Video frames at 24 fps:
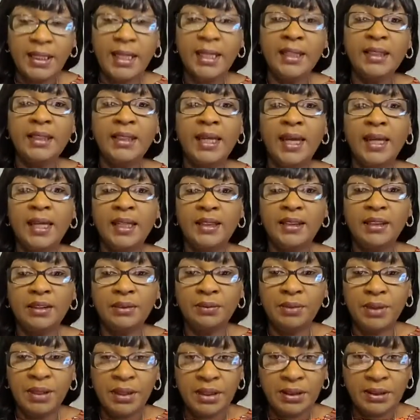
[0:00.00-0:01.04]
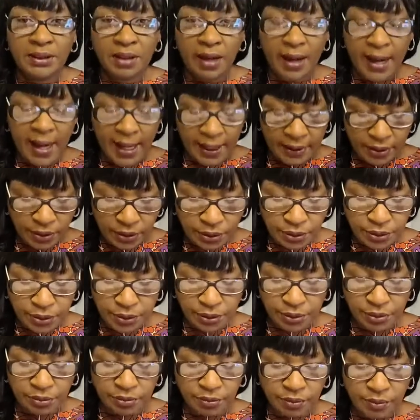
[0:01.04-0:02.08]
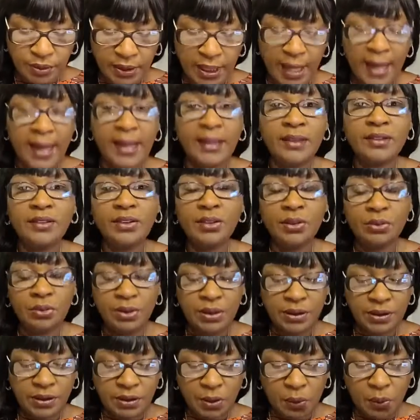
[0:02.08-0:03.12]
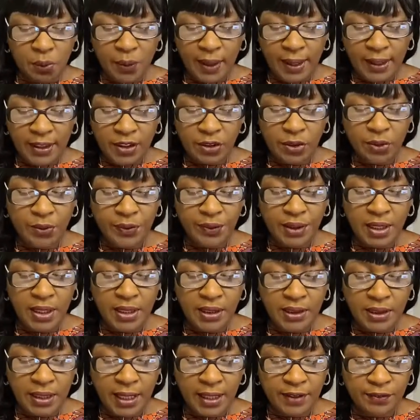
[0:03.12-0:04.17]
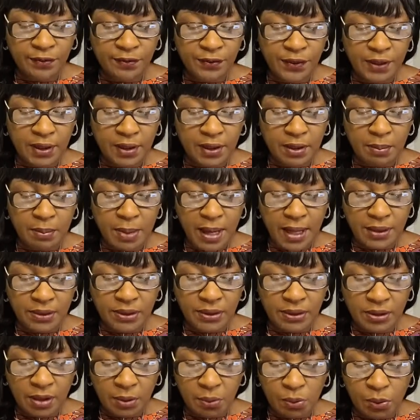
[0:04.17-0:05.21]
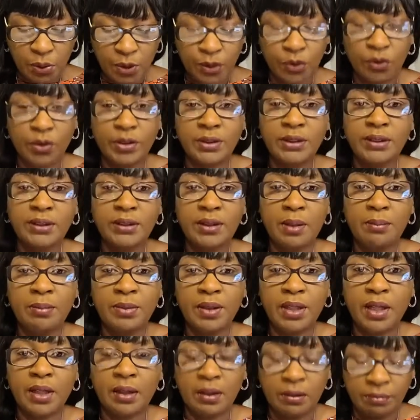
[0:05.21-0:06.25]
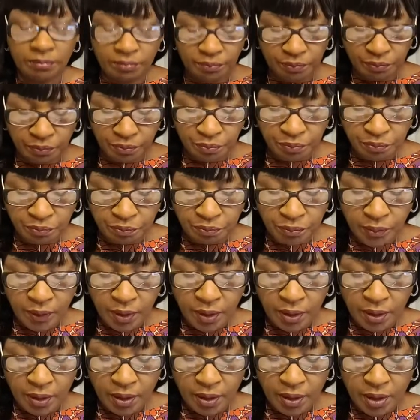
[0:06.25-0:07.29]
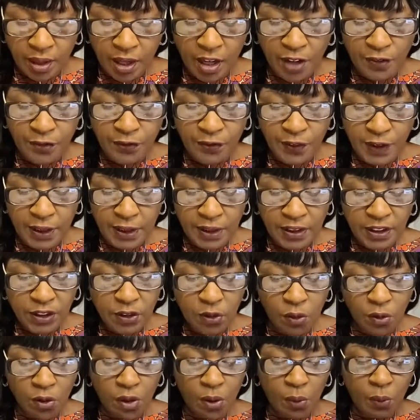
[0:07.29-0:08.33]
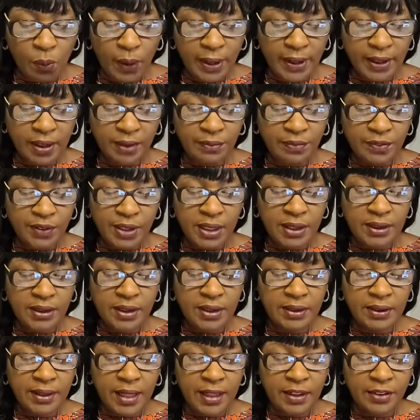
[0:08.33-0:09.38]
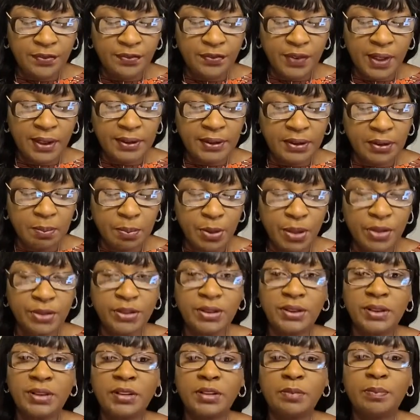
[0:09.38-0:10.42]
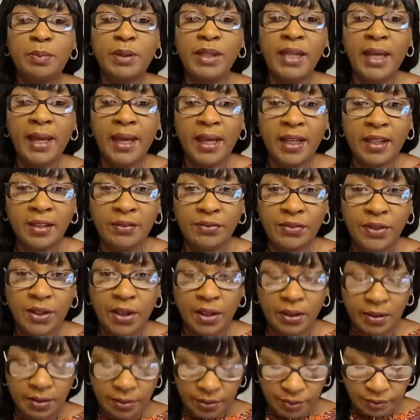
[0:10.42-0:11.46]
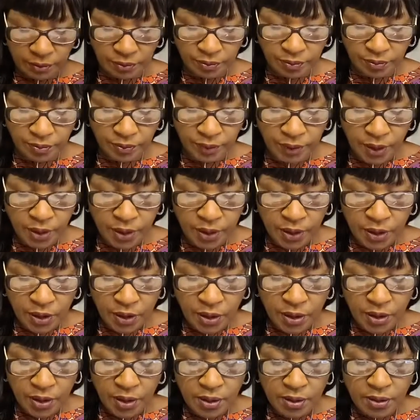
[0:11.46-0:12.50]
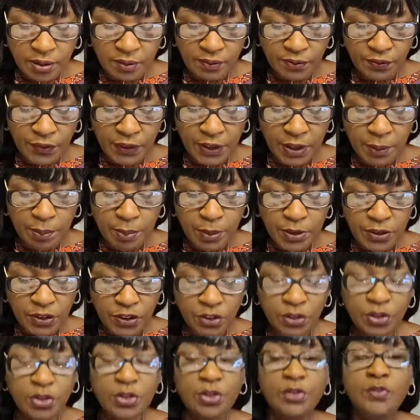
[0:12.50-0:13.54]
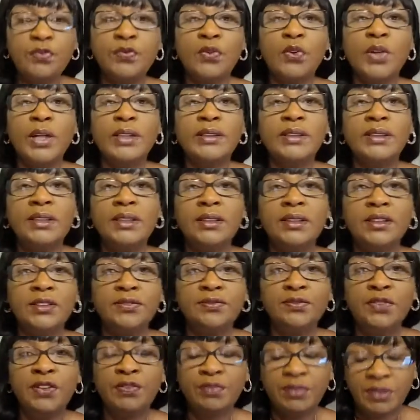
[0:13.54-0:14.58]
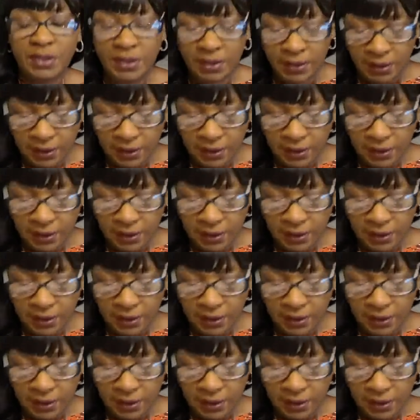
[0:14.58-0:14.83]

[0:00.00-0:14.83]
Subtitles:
in the A3 is our attitude. The attitude is the way you think and feel about someone or something. A feeling or a way of thinking that affects a person's behavior. Philippians 2:14 to 15